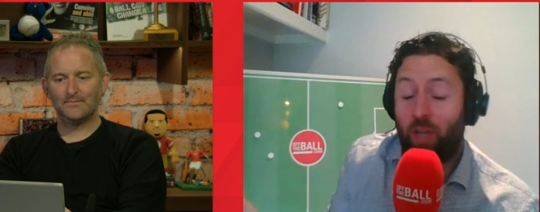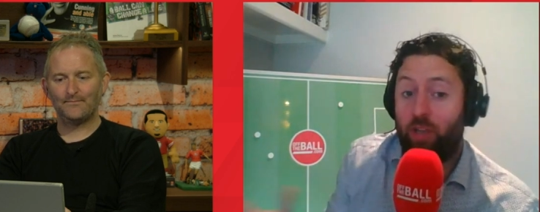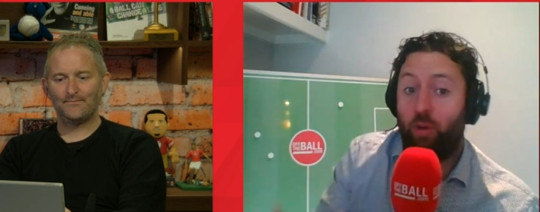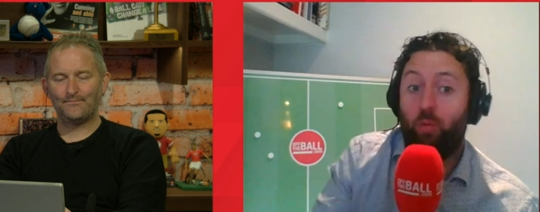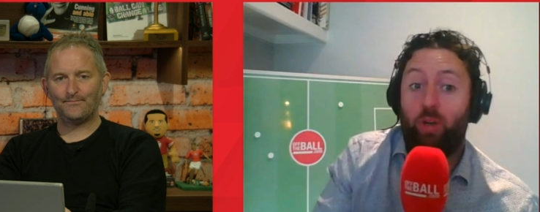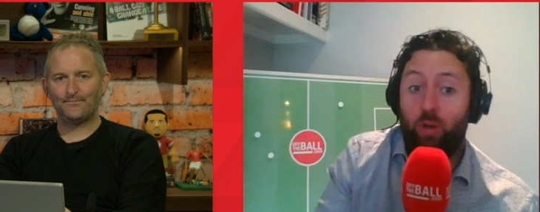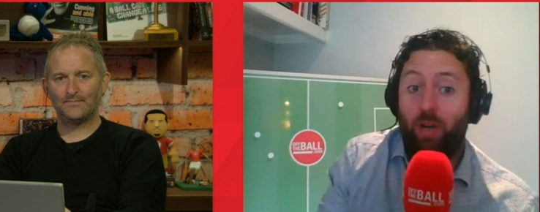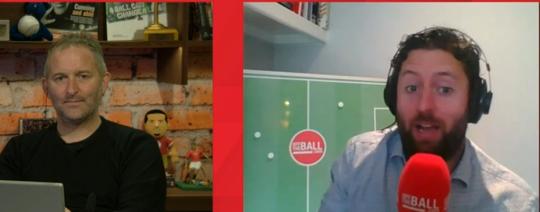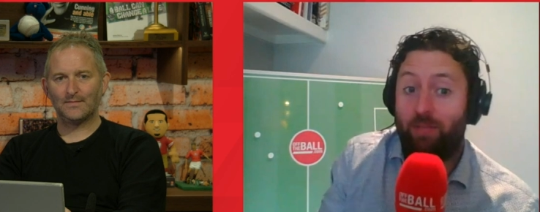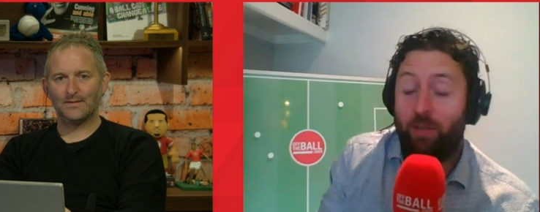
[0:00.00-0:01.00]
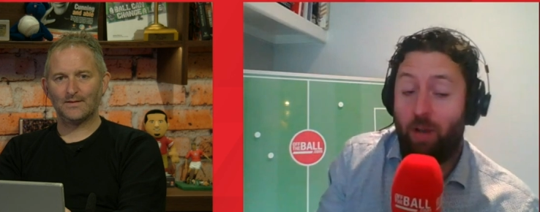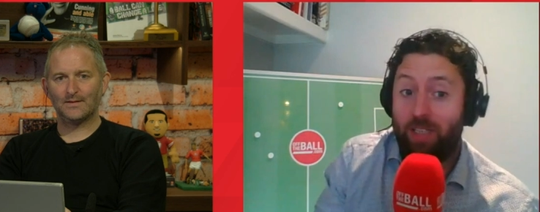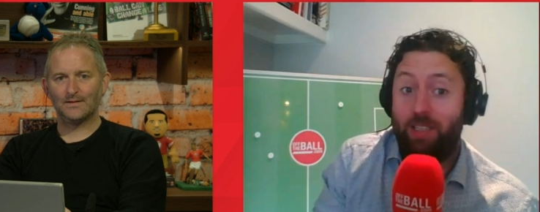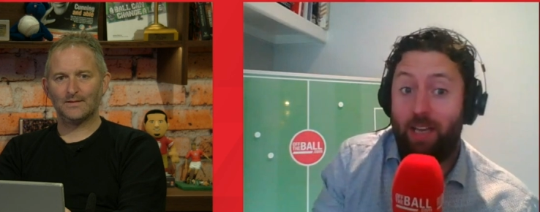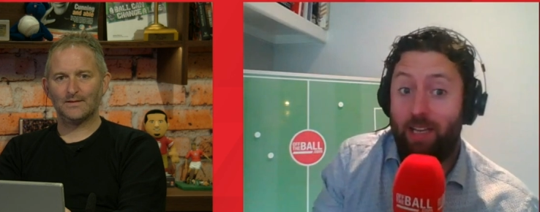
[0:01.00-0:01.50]
Speaker 1: that you are going to have
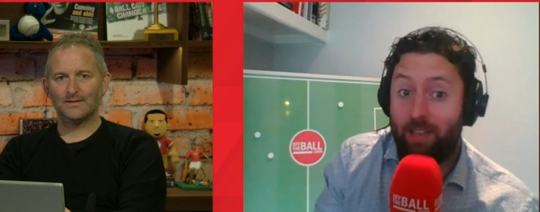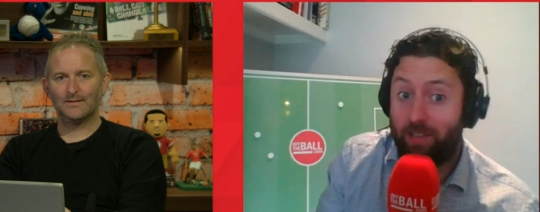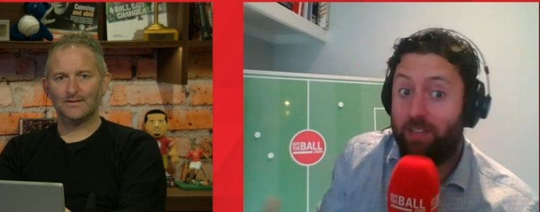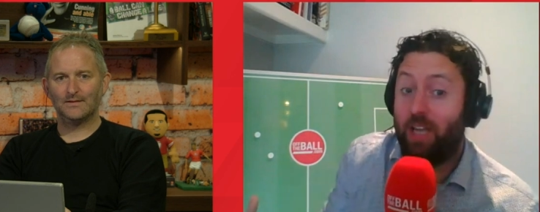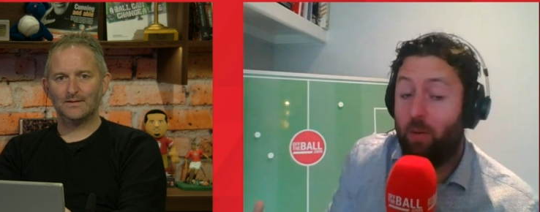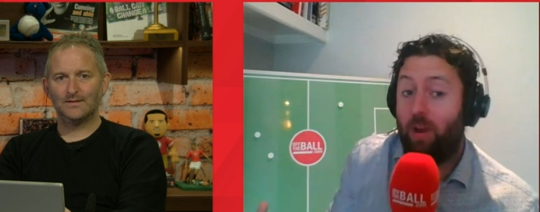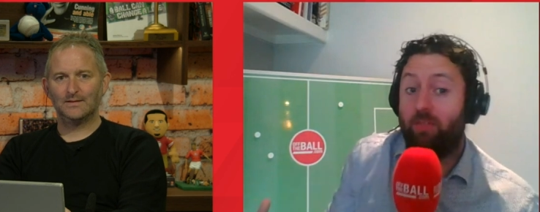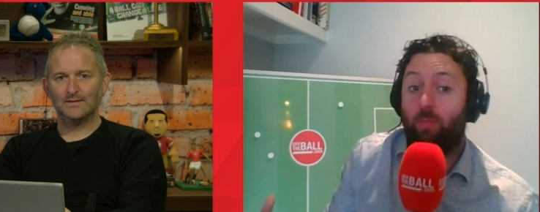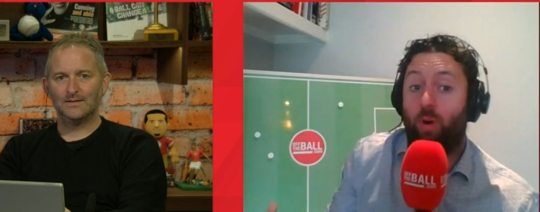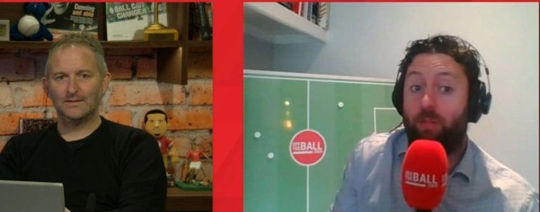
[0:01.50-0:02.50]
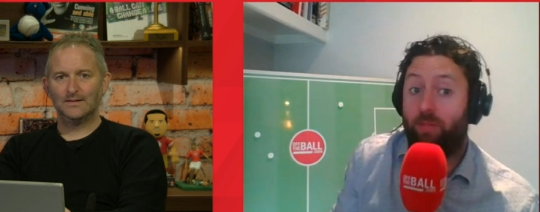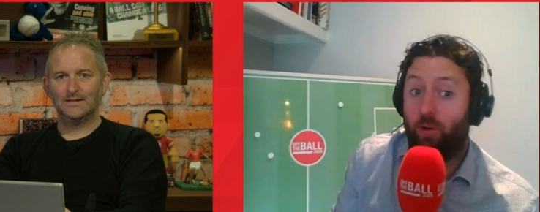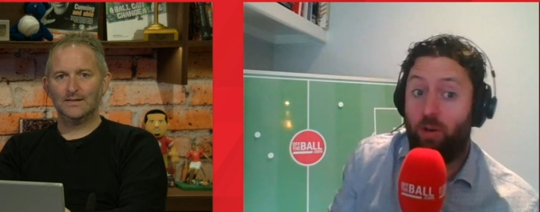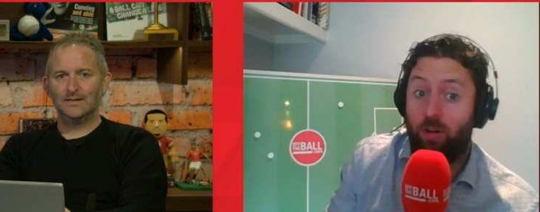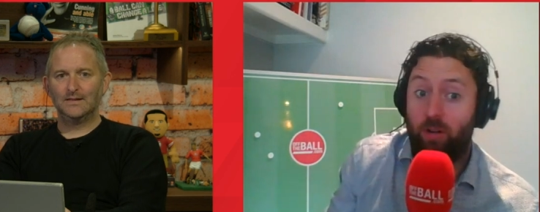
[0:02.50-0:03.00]
to isolate and stay away from
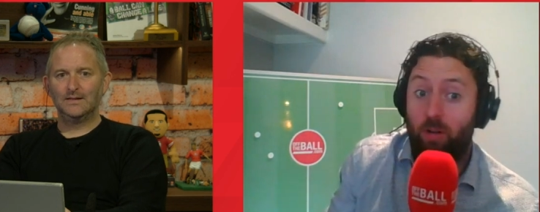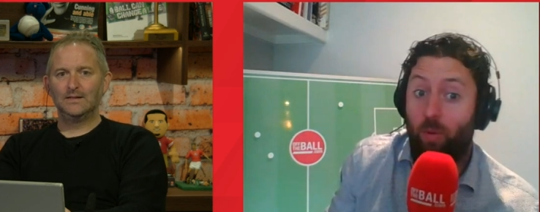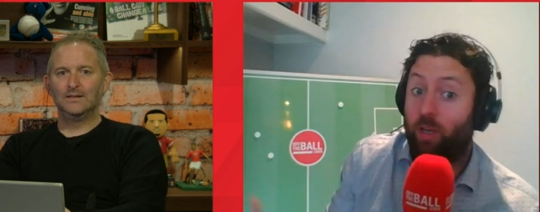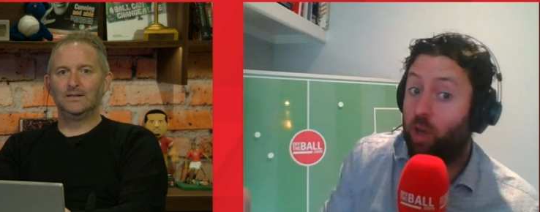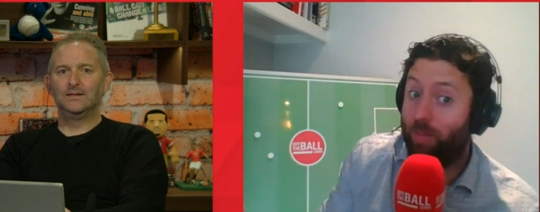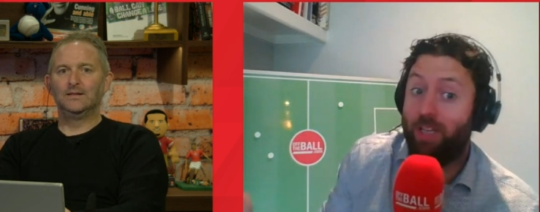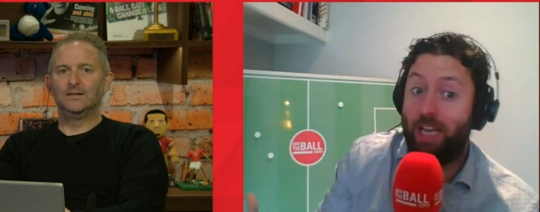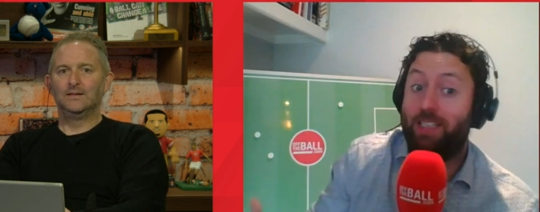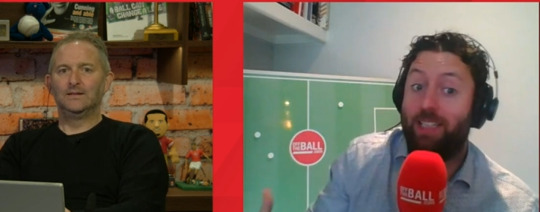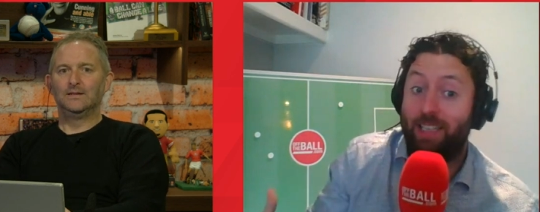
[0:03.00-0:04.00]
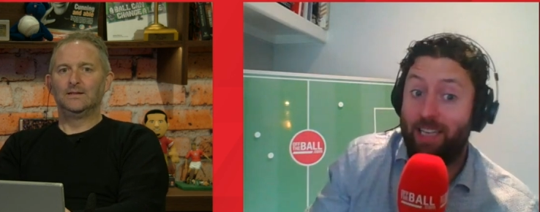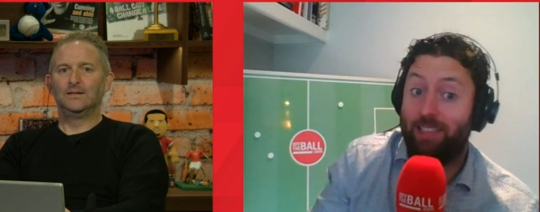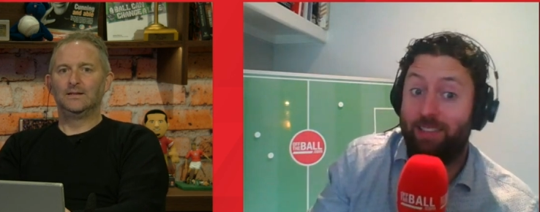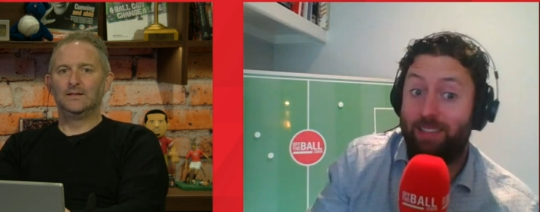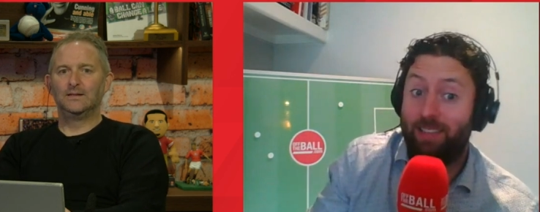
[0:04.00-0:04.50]
work for well a couple of days at
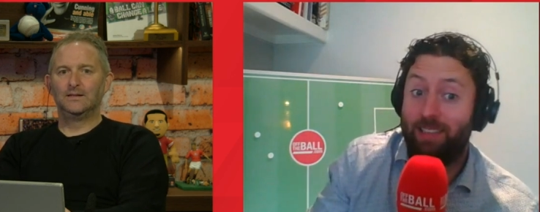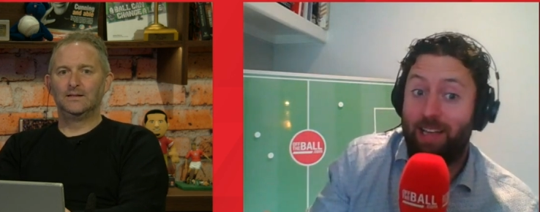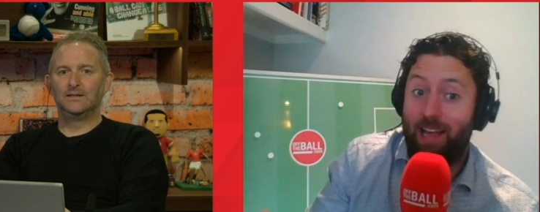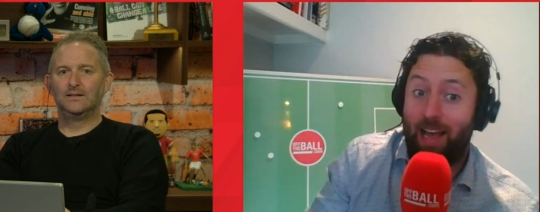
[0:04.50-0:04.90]
least.